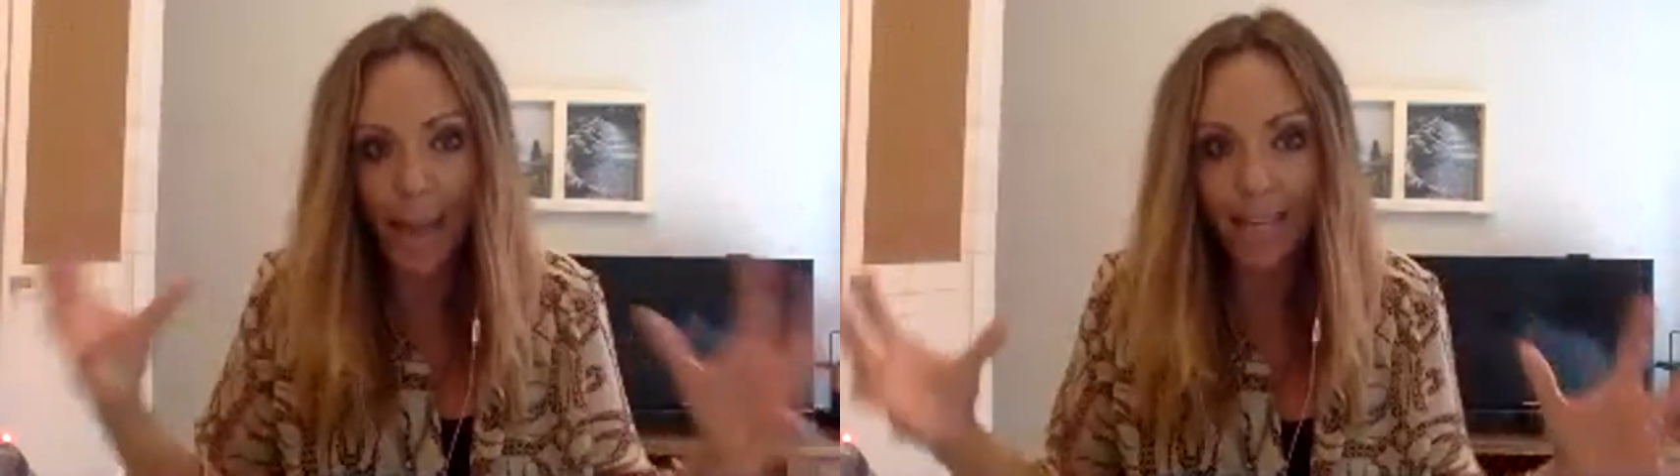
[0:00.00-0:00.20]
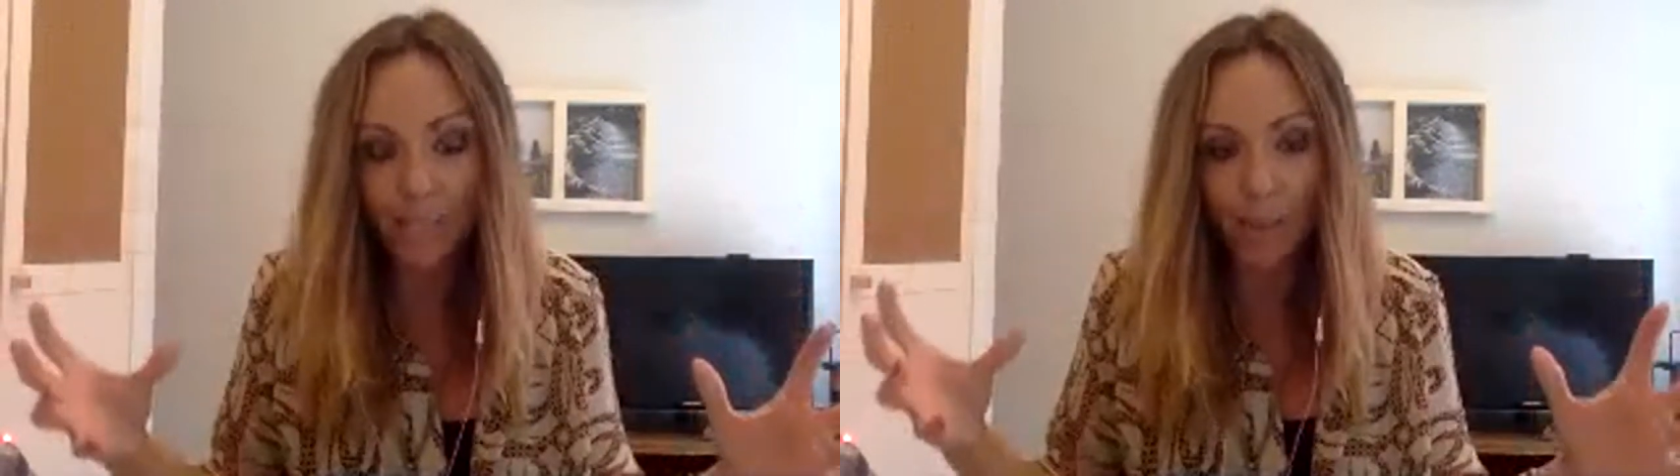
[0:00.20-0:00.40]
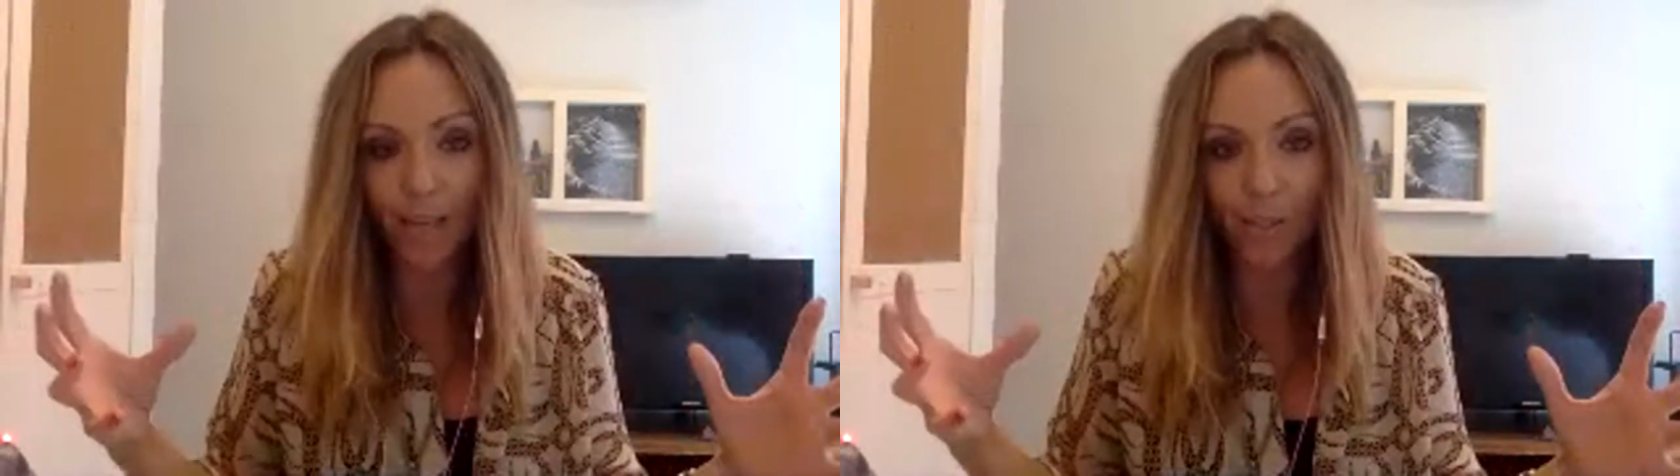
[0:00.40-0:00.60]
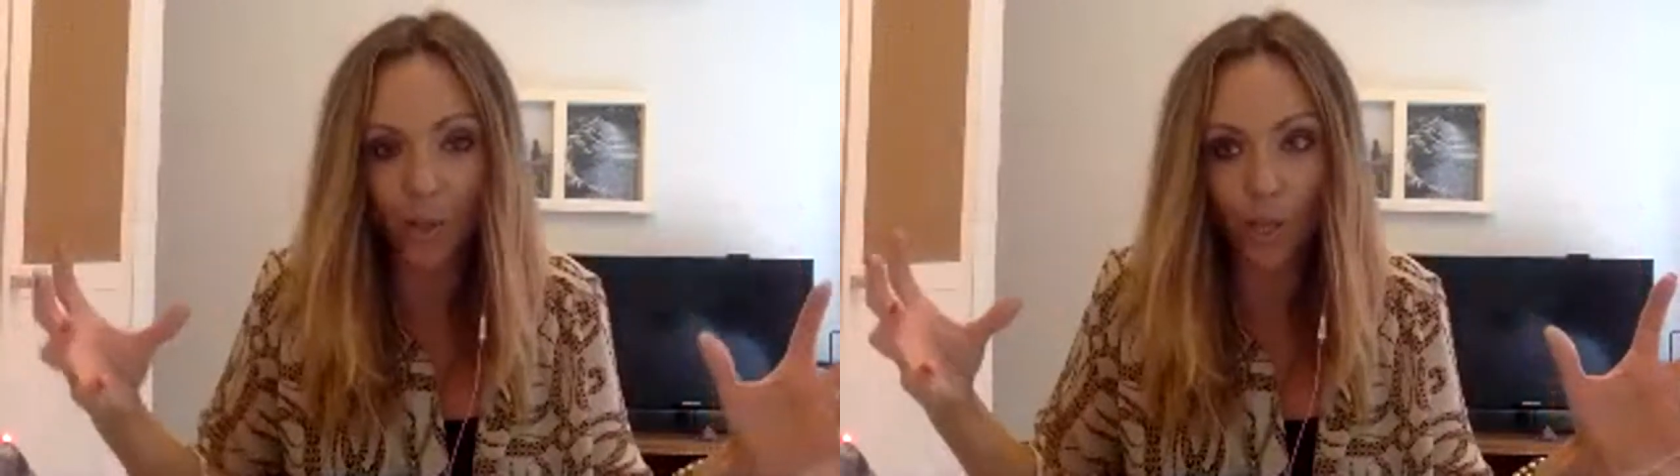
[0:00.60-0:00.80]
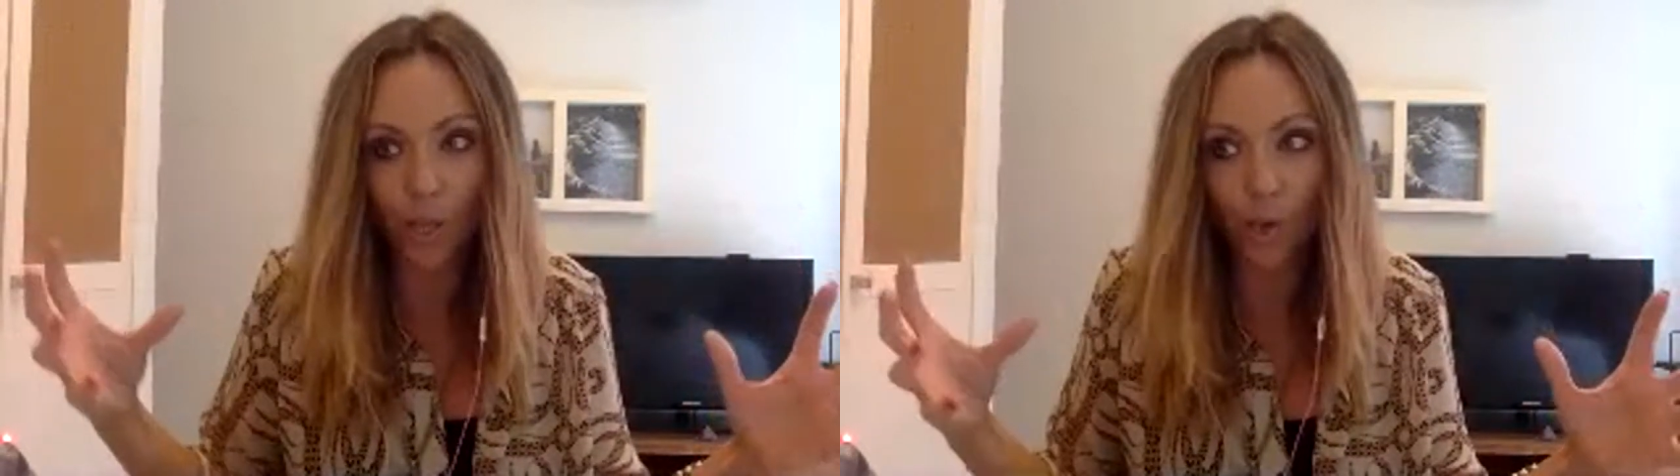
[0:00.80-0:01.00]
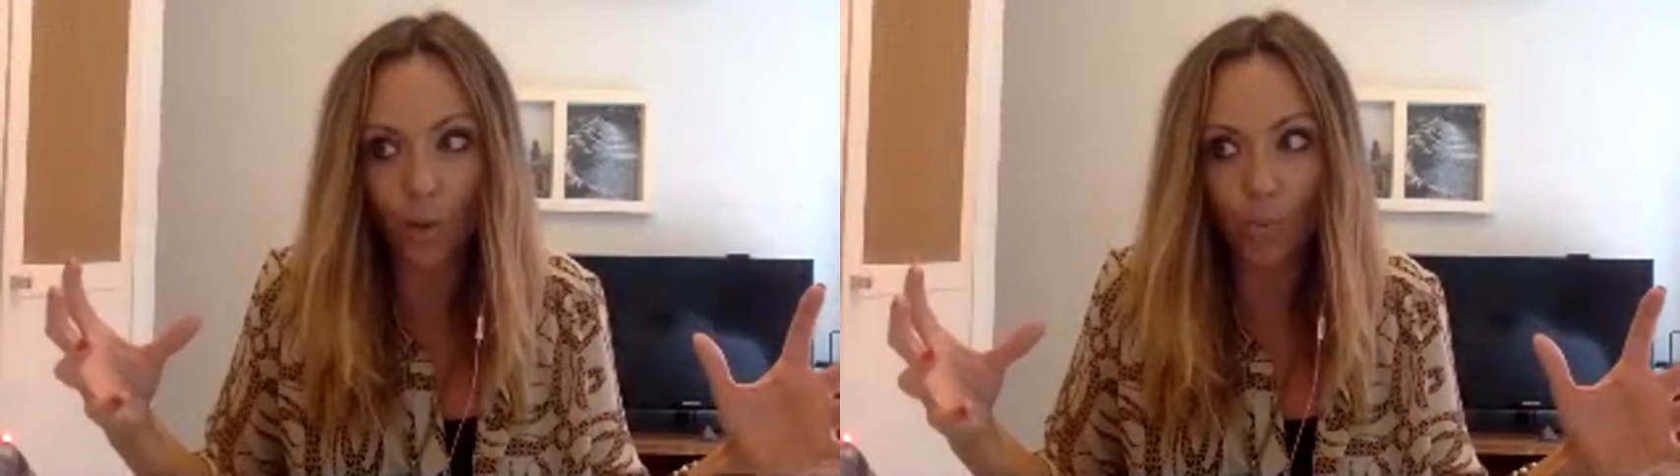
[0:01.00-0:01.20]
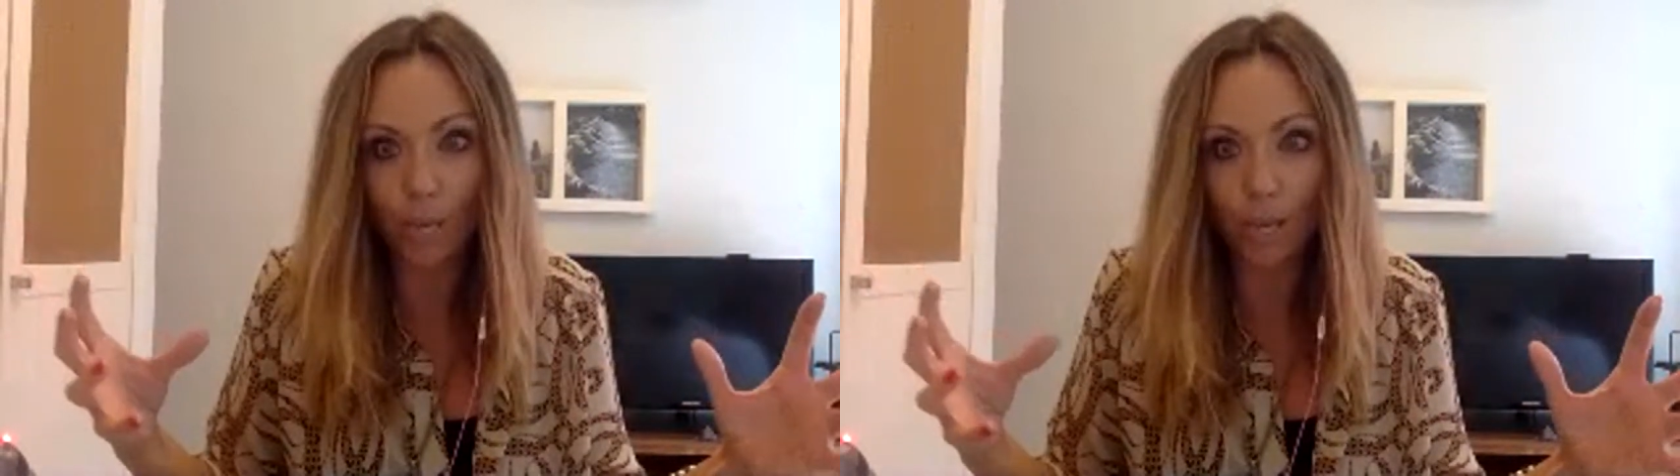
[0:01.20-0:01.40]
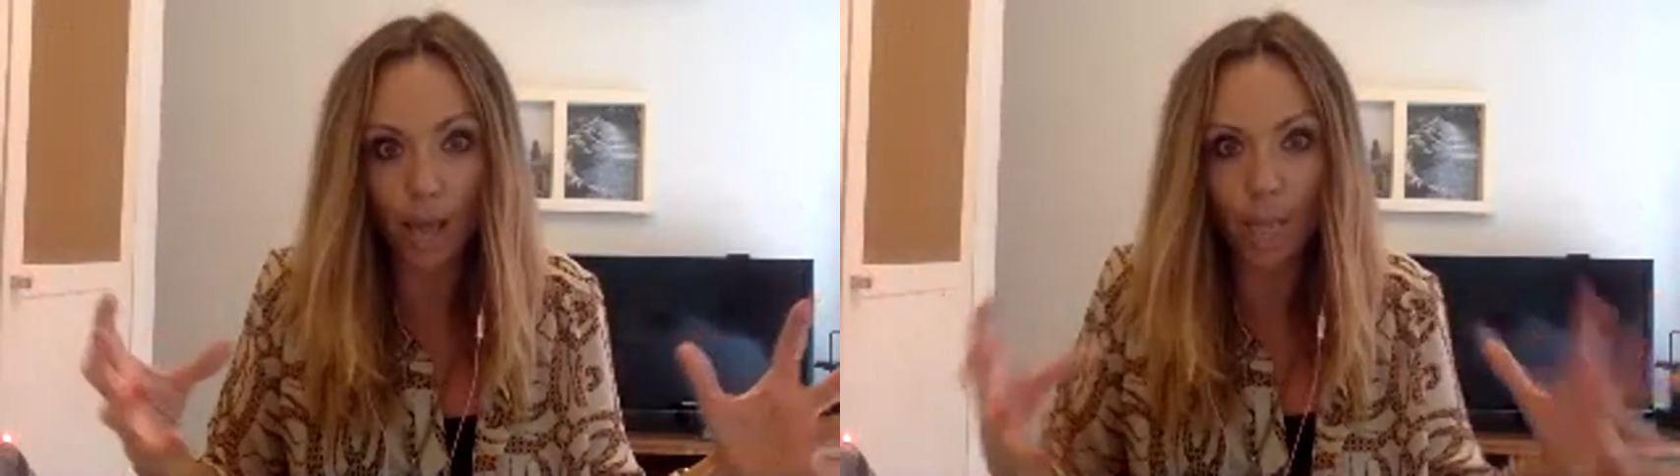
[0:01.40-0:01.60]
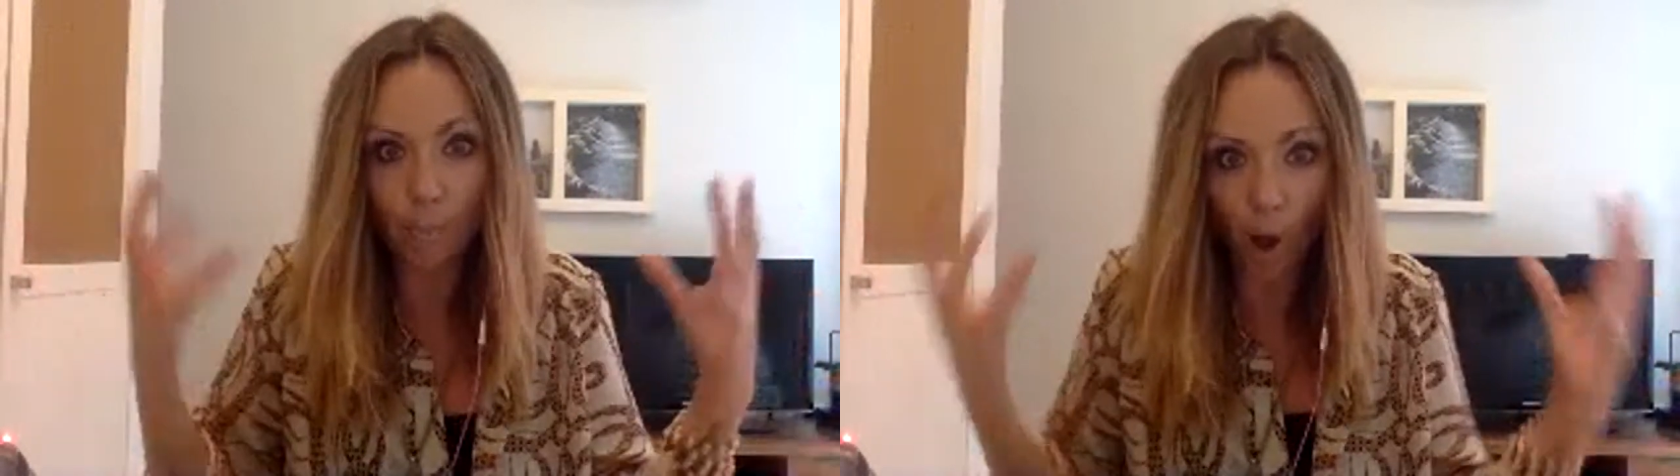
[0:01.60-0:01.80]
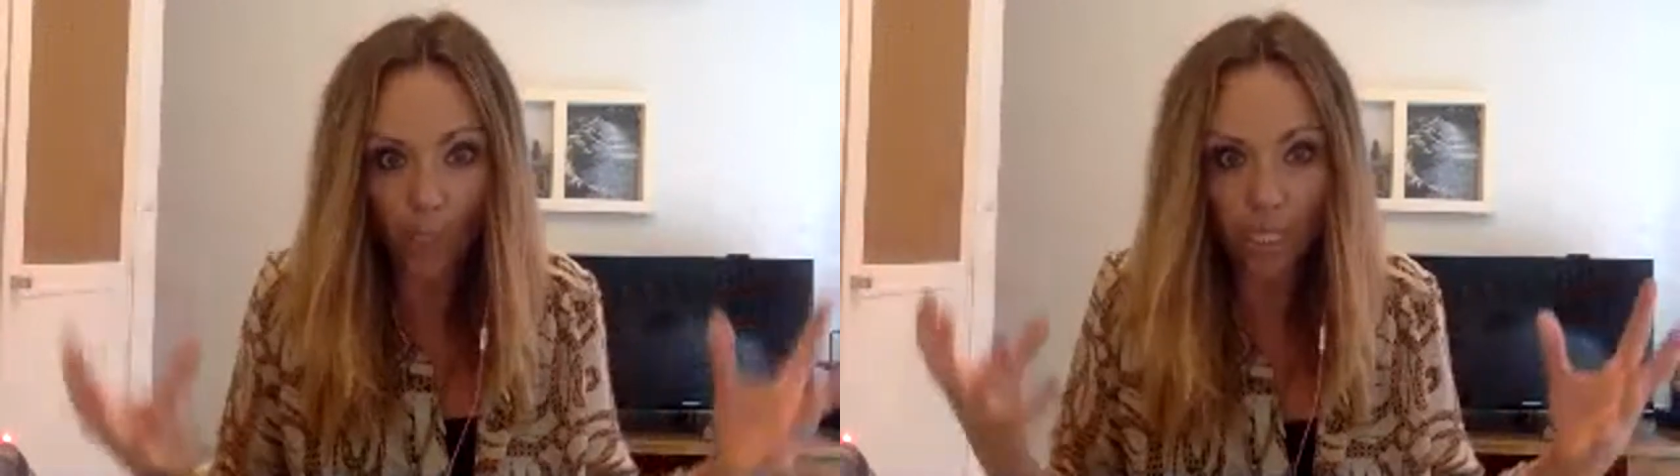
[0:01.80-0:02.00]
aspects so that you can be
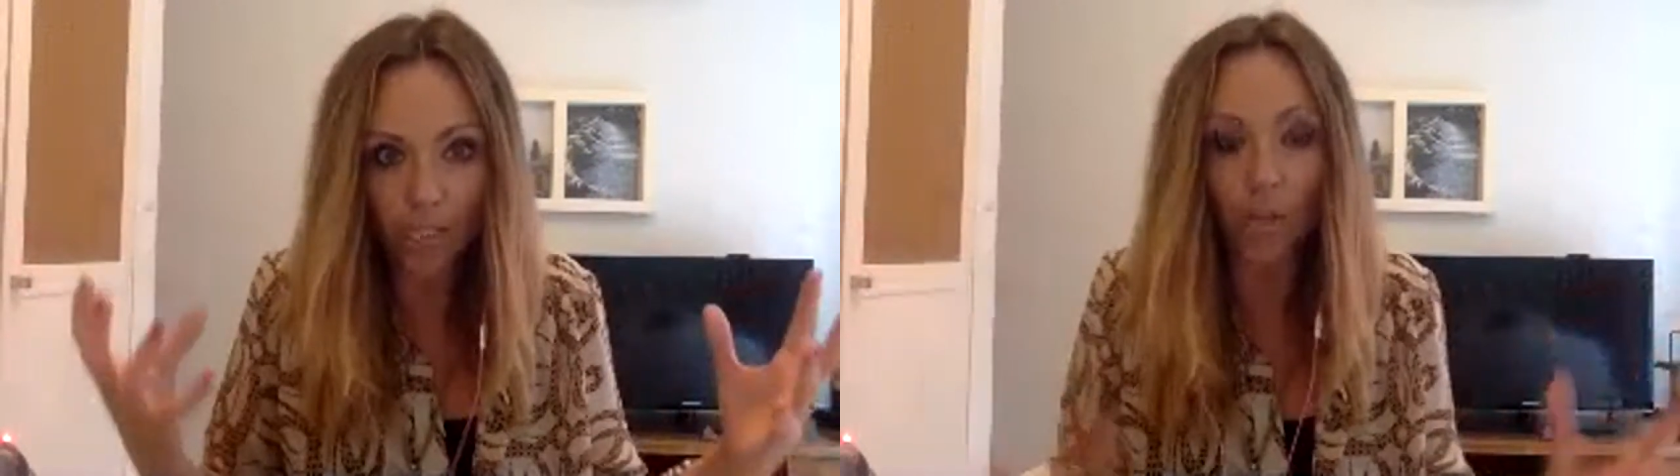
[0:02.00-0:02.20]
embodied.